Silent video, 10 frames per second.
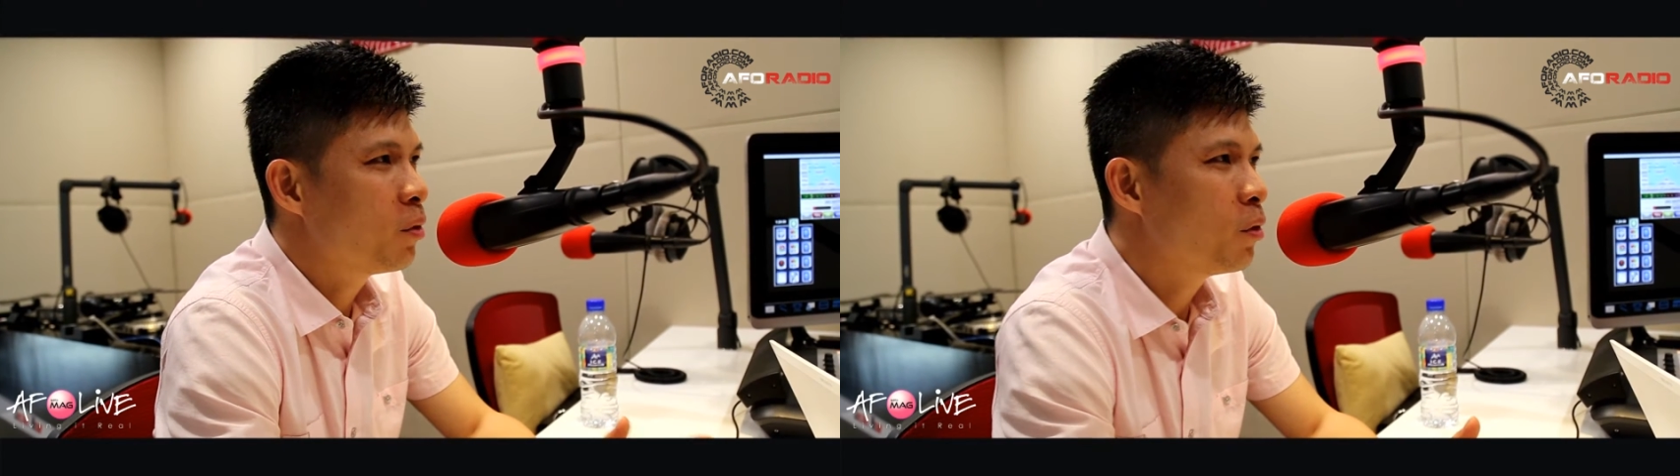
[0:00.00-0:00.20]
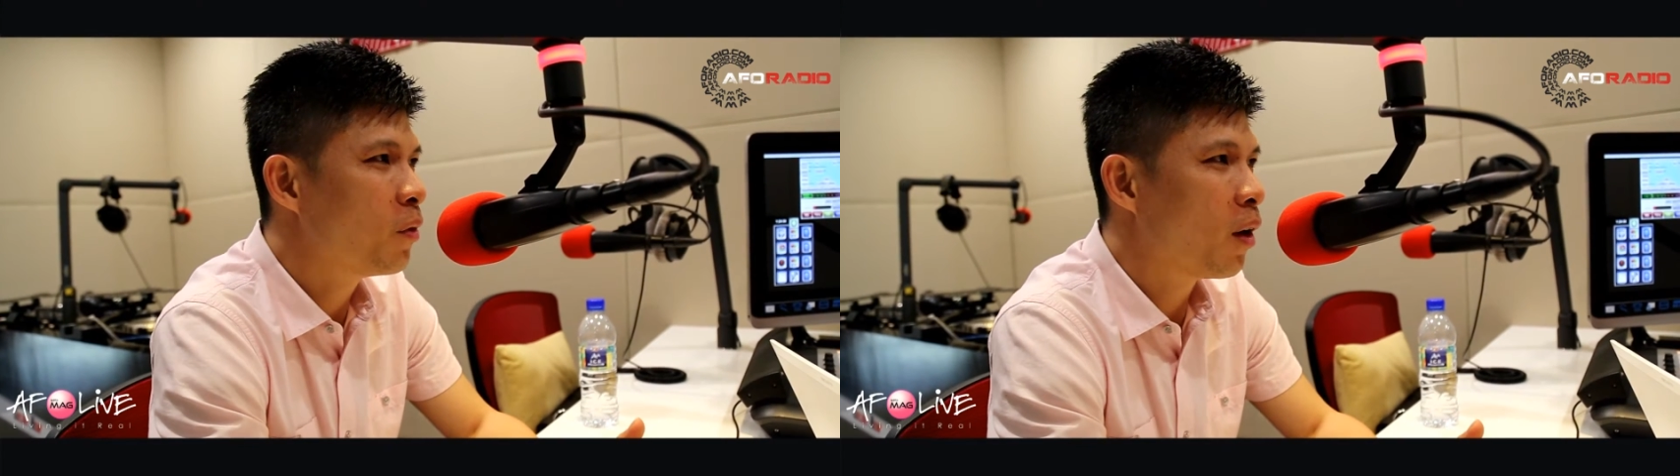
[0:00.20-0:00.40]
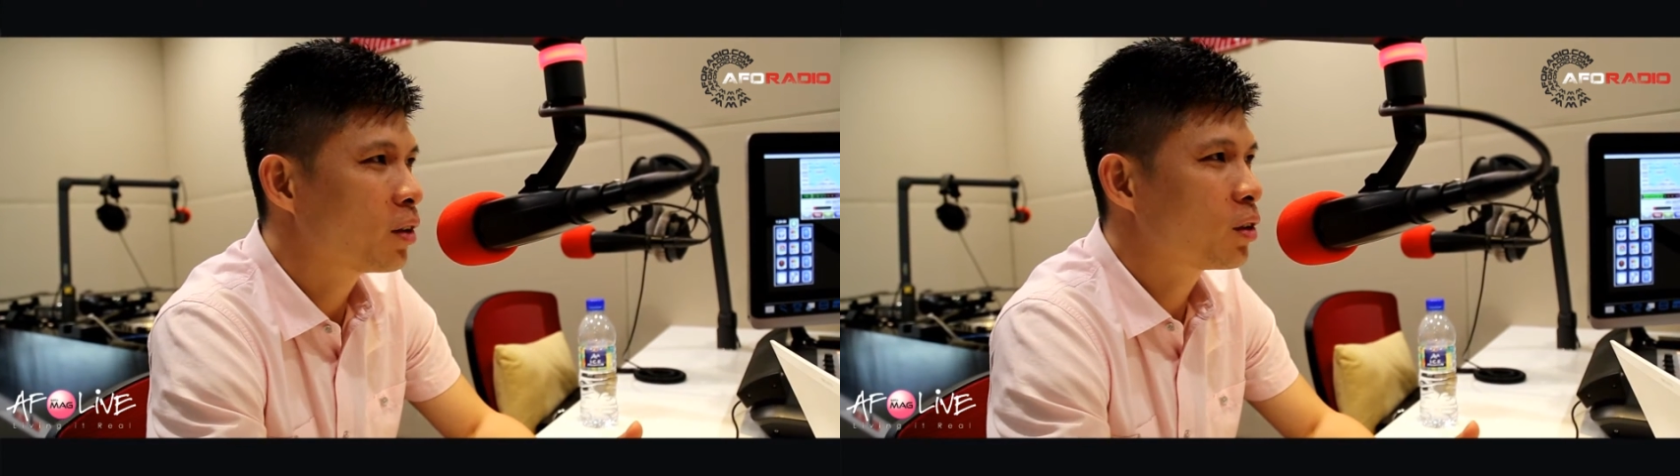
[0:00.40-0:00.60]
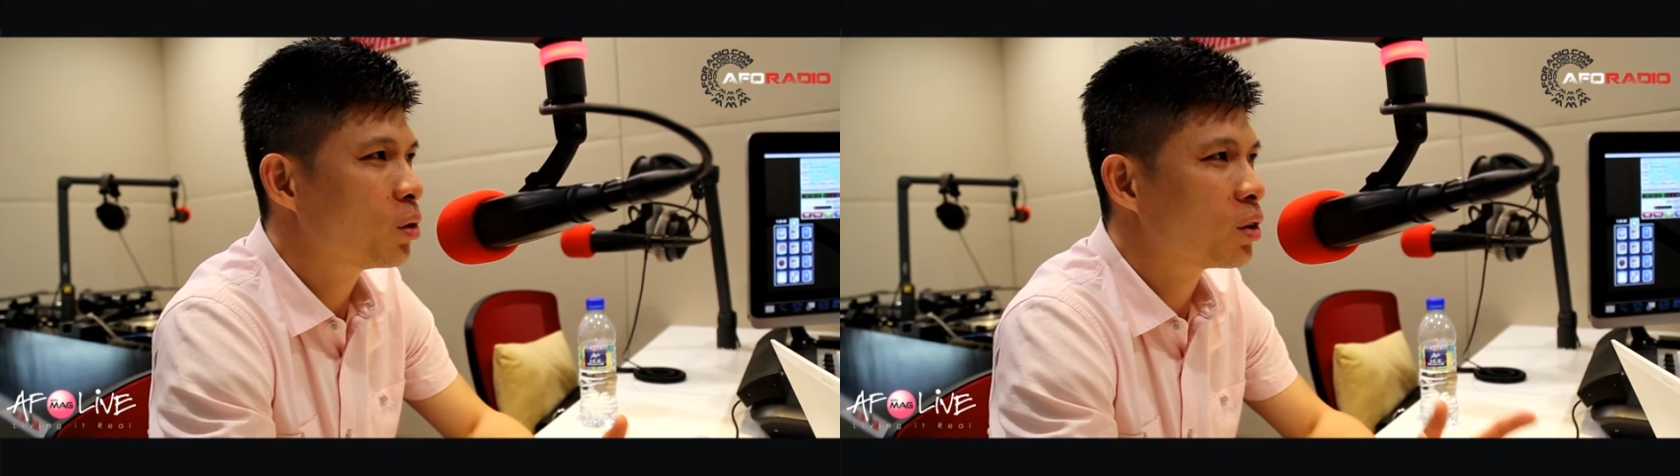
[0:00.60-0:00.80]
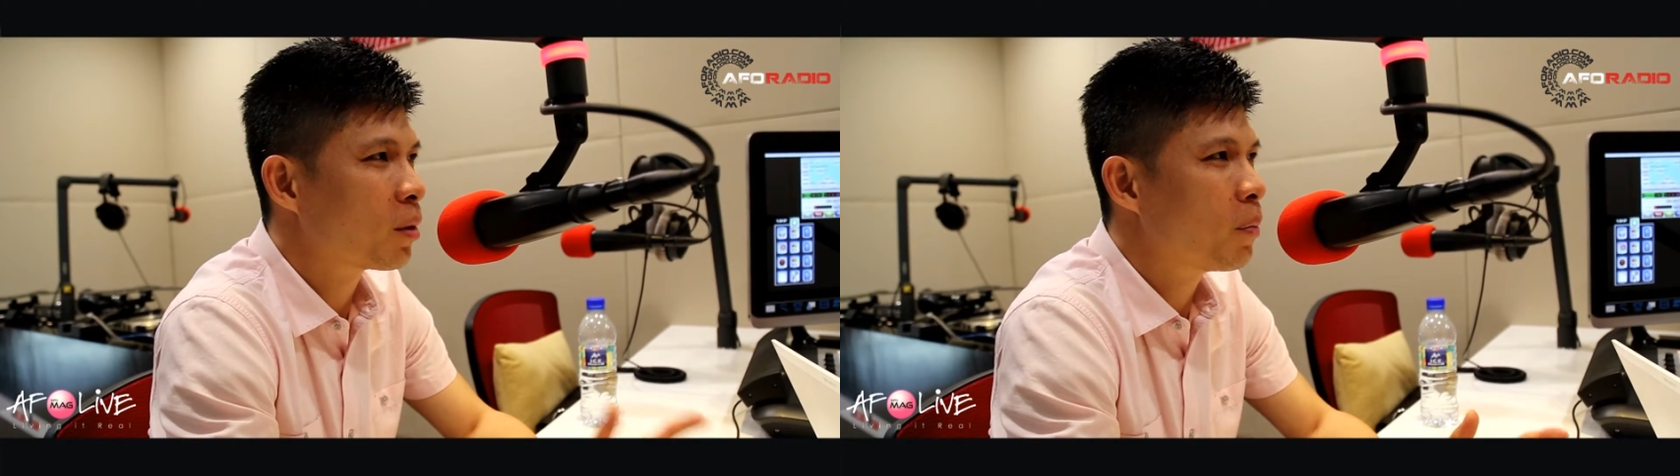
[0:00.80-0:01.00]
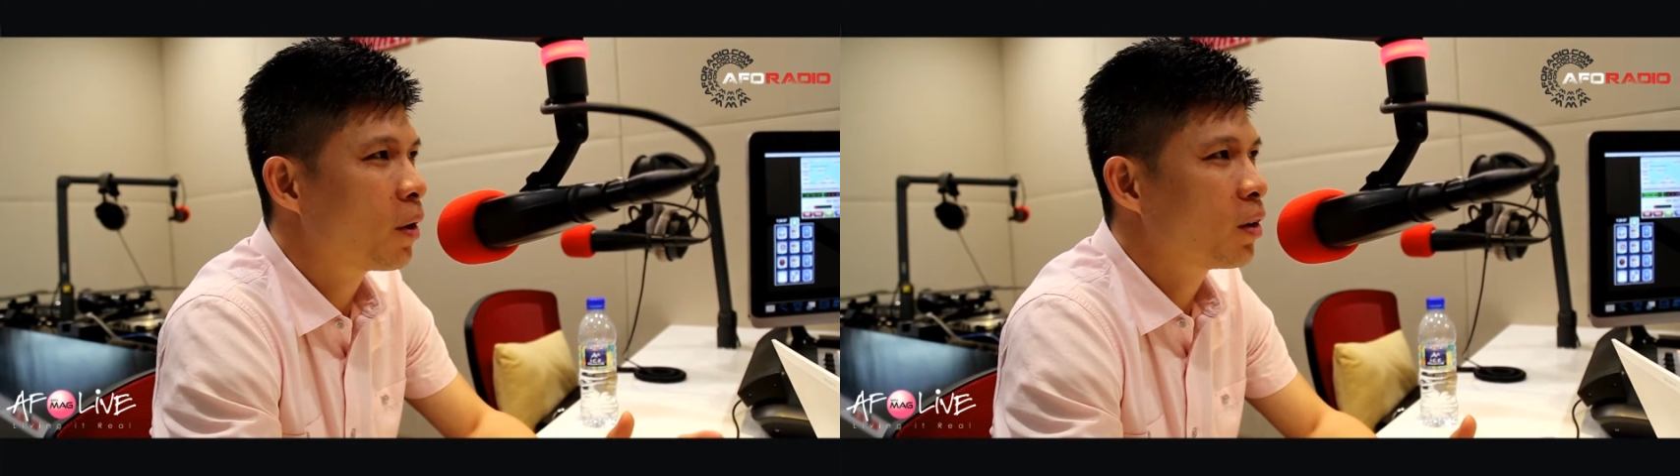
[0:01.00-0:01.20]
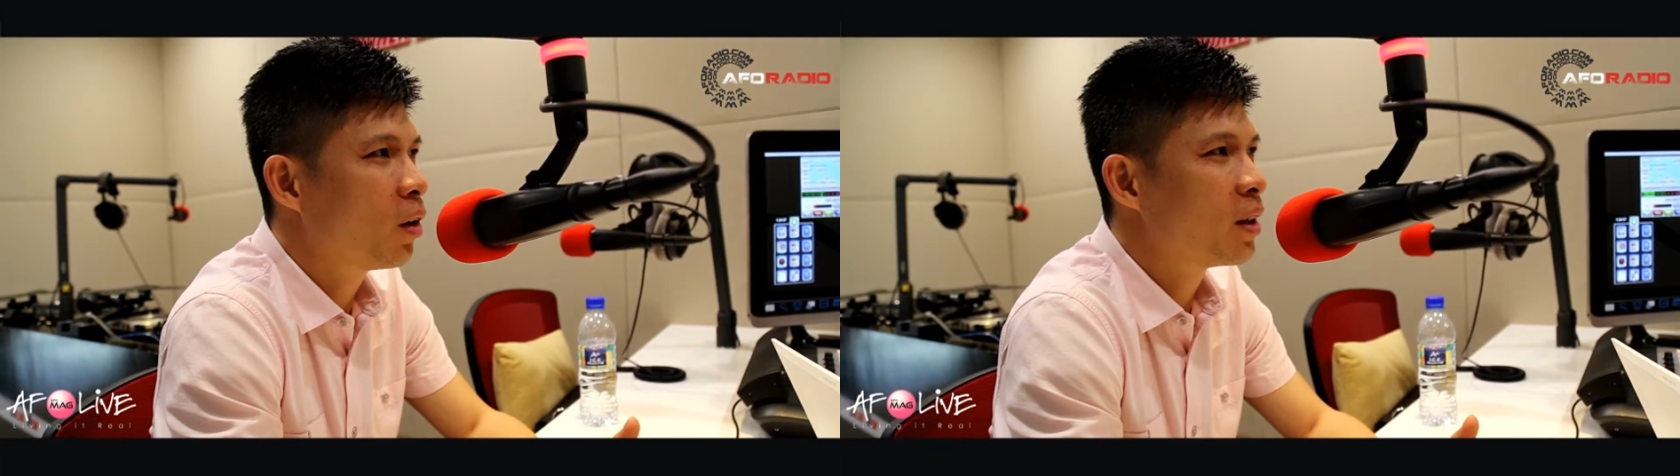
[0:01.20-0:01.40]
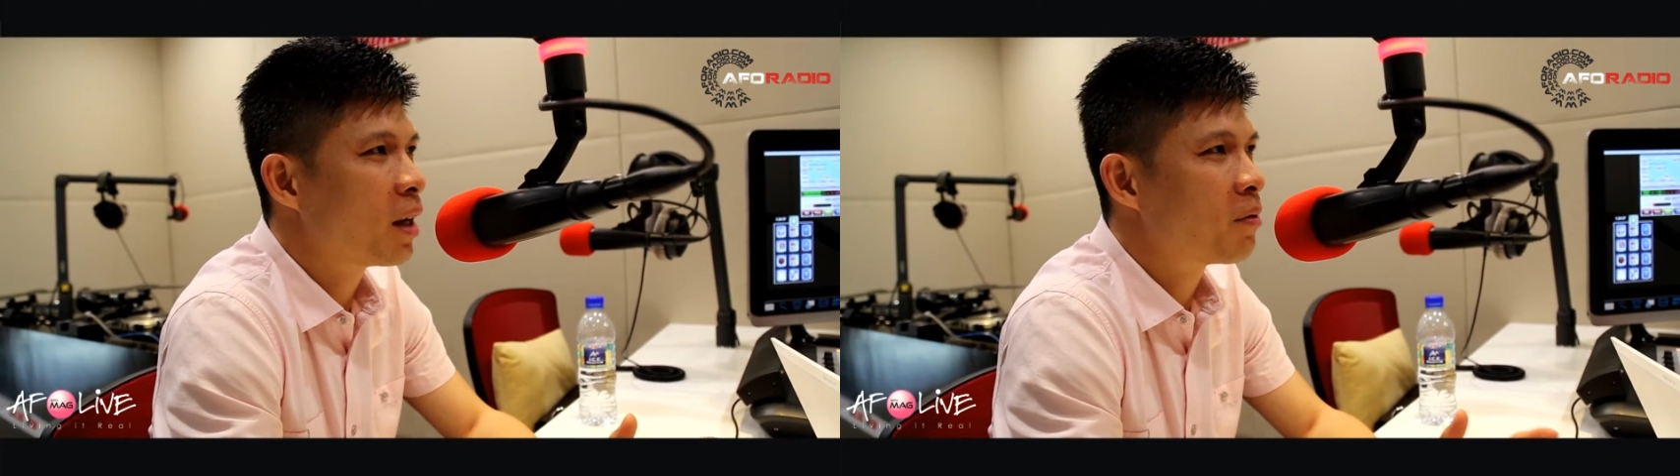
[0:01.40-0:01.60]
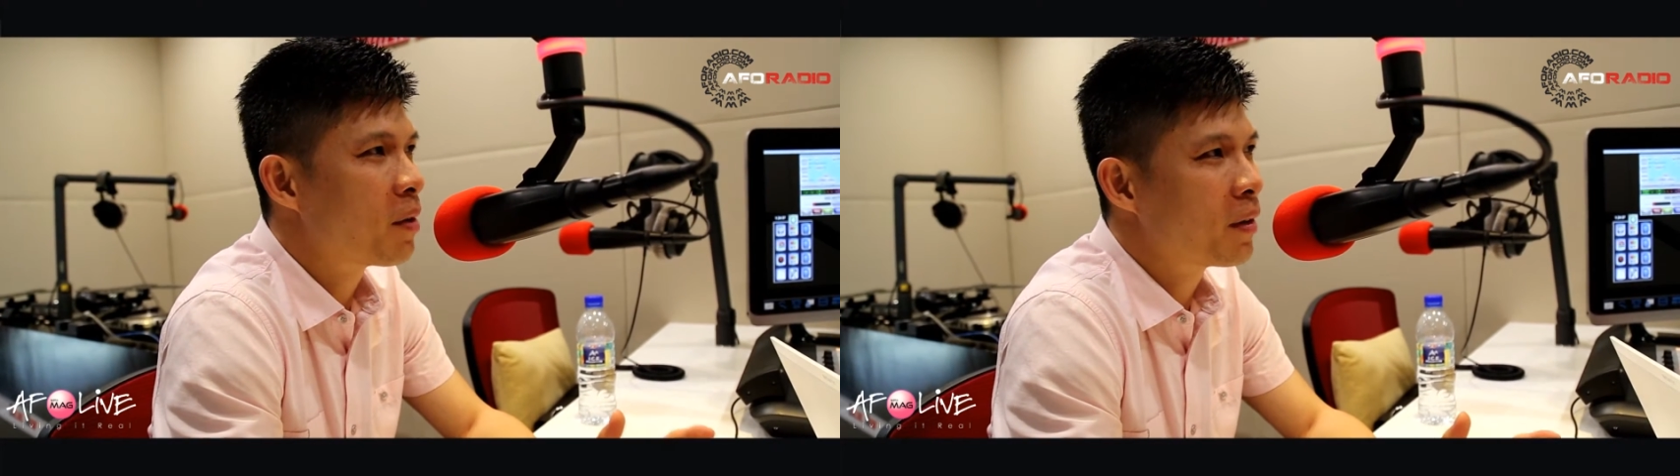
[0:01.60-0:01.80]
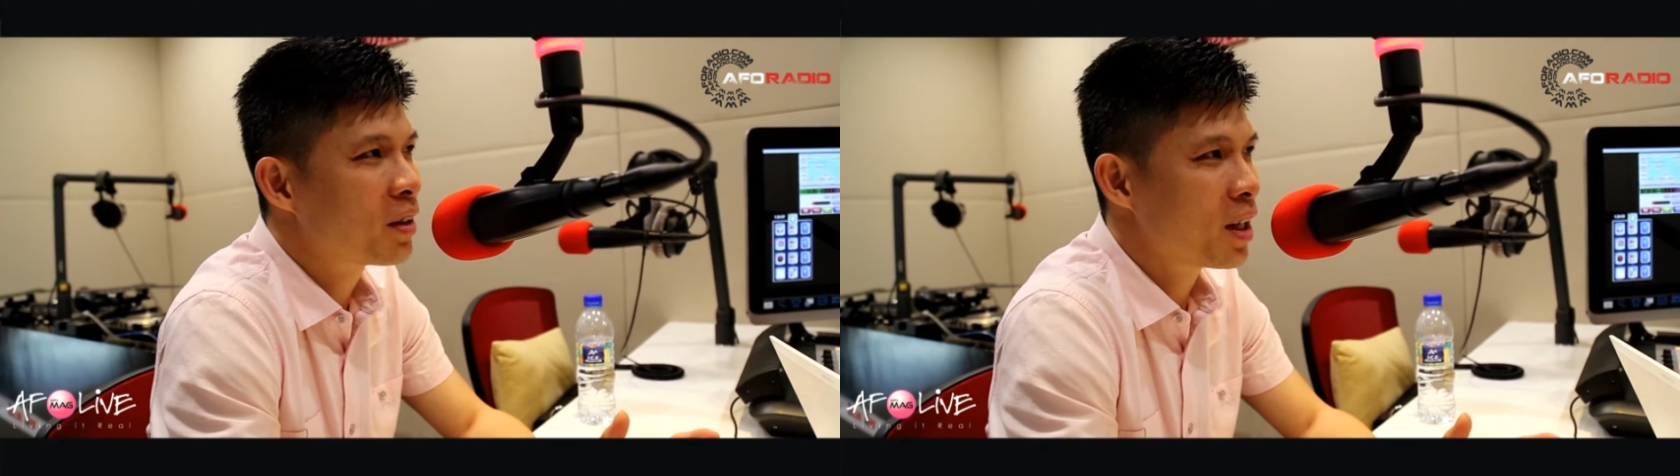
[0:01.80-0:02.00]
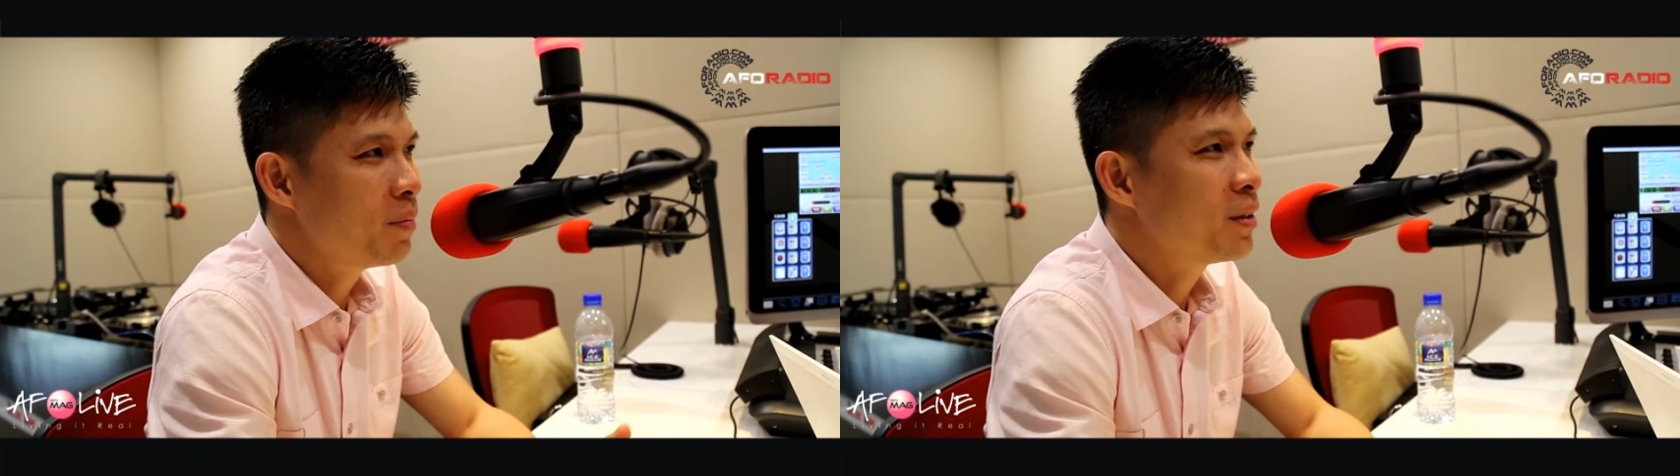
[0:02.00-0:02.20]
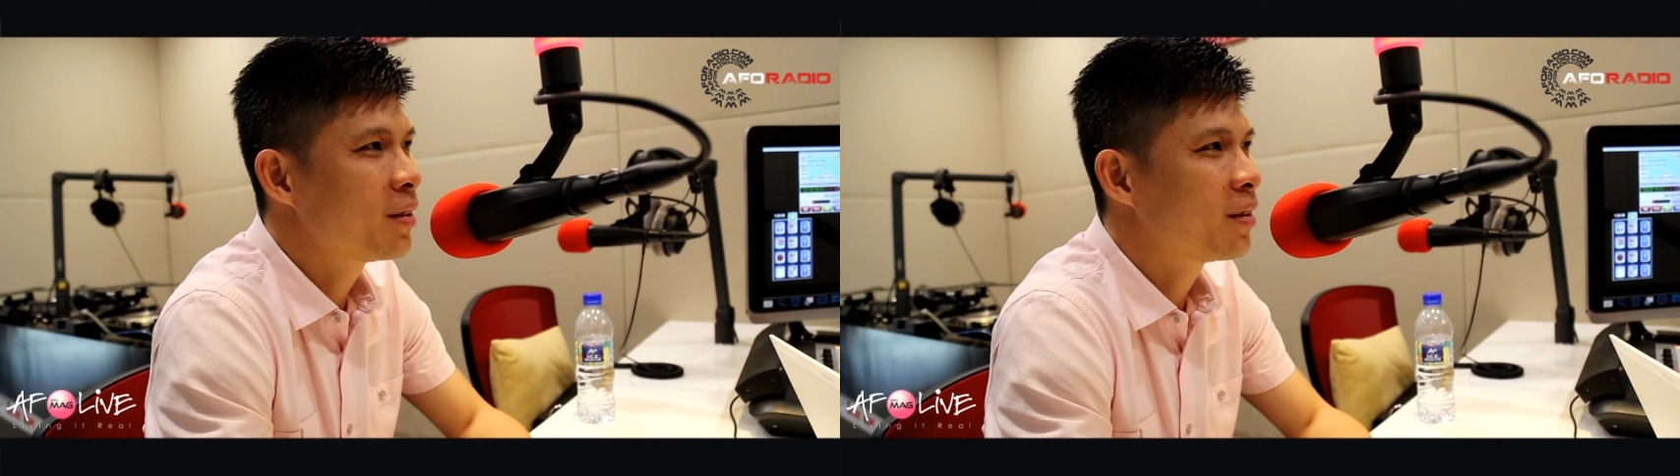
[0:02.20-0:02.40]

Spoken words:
full force to support all their favorite teams.